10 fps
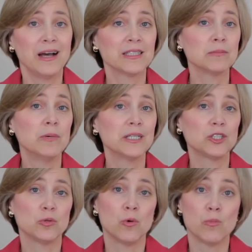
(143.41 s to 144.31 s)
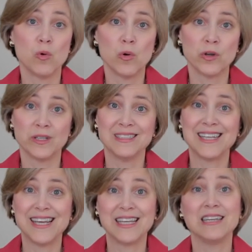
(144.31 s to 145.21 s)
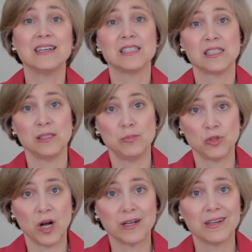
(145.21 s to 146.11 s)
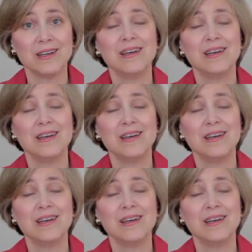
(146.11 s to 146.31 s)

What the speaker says: as much or more than taking a sleep drug.